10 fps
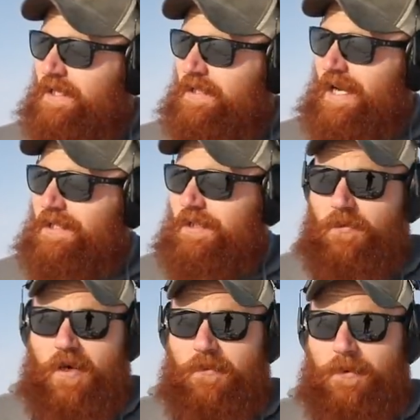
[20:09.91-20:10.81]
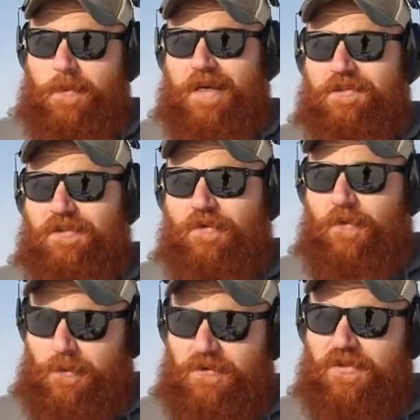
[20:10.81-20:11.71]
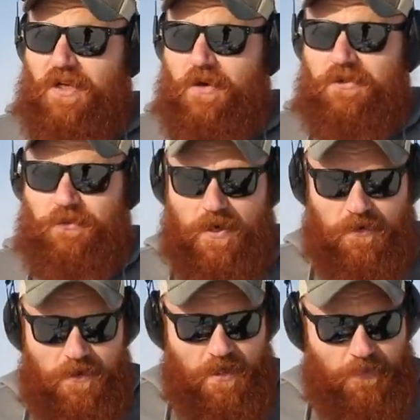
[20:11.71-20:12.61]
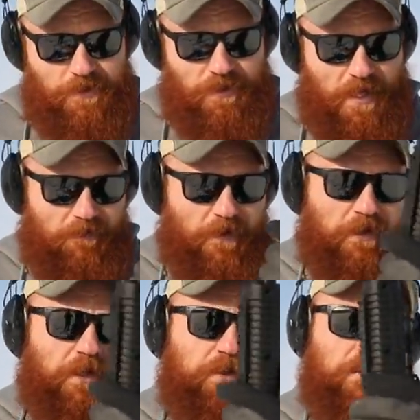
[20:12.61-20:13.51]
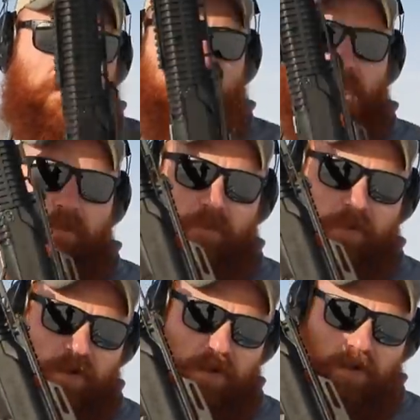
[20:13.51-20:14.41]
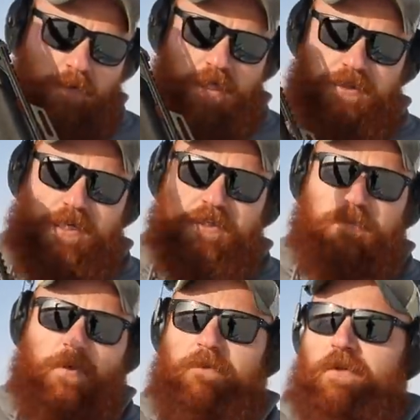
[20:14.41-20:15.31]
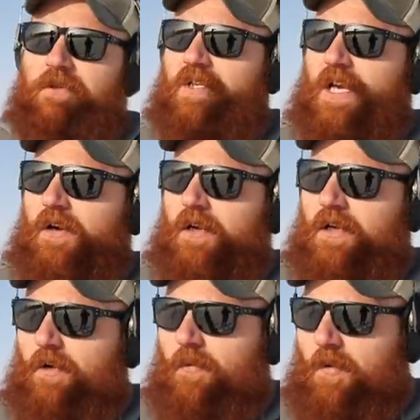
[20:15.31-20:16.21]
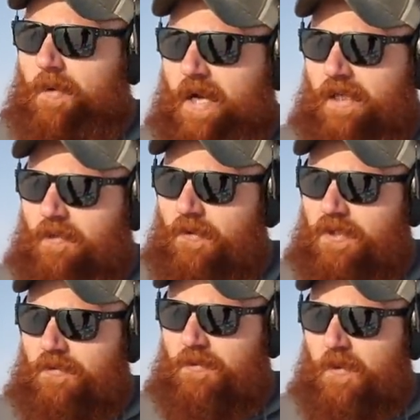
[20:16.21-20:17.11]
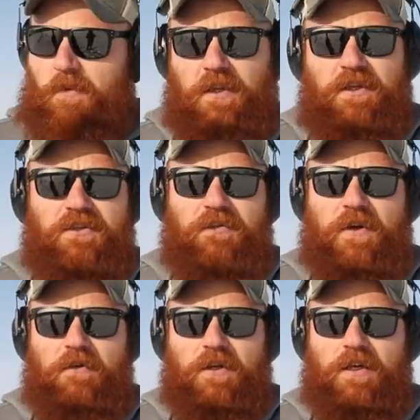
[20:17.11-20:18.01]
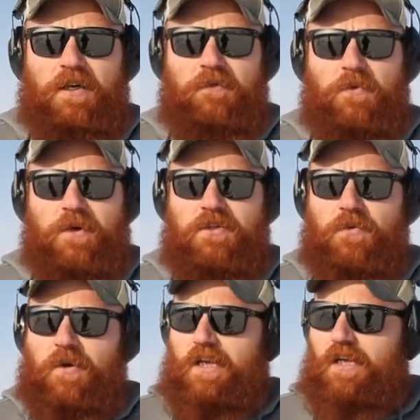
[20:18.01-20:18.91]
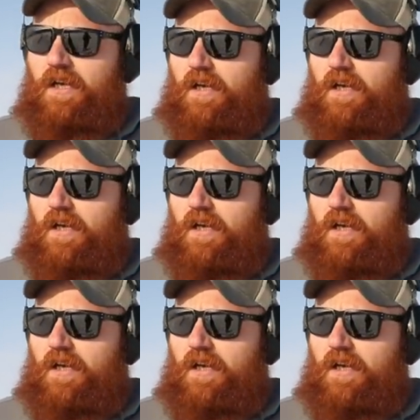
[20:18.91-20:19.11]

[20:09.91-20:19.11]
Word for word: It's actually running with magazines filled with snow as well, which a lot of other guns don't. We actually had the Springfield Saint on here a while back, which was probably my least favorite gun of 2020.